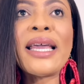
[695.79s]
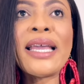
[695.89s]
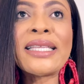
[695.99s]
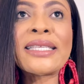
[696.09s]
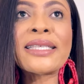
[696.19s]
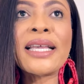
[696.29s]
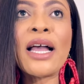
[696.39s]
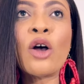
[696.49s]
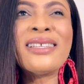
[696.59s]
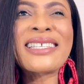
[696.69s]
It's
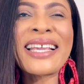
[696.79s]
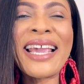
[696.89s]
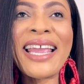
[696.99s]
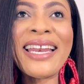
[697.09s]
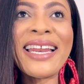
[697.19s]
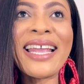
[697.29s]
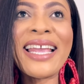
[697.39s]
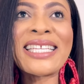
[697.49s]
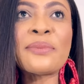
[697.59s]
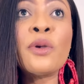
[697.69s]
on skin,
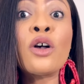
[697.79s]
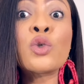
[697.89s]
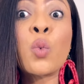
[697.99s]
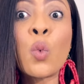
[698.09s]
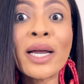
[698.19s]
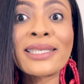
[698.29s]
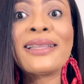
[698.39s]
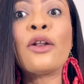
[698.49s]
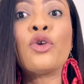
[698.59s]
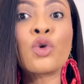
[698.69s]
it smells worse
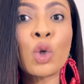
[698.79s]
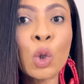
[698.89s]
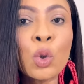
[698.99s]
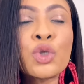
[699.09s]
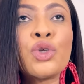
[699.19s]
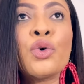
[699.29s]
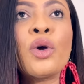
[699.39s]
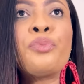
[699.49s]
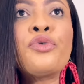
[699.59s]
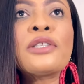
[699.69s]
than on clothes, you know.
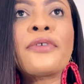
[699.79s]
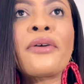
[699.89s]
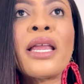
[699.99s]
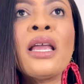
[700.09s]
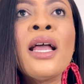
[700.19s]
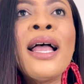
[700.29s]
It puts very